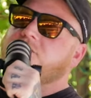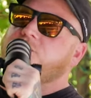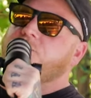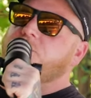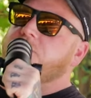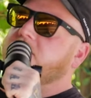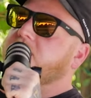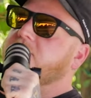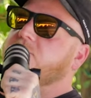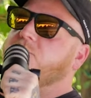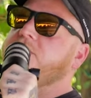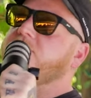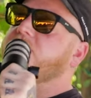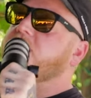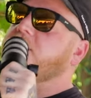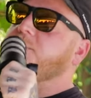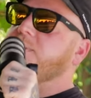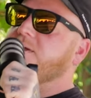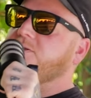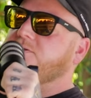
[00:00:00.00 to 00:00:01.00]
you we've
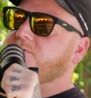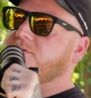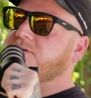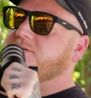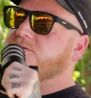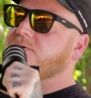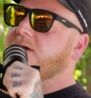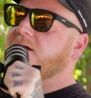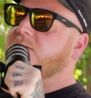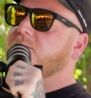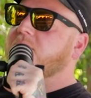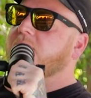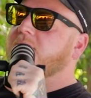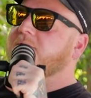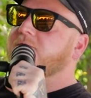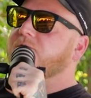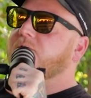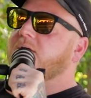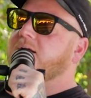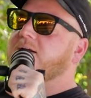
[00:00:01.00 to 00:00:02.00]
all been through this, right? We're
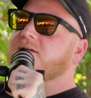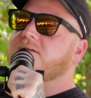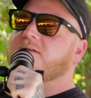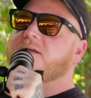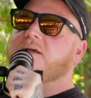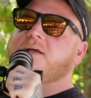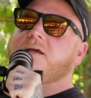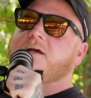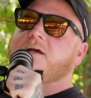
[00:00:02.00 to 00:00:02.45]
all afraid to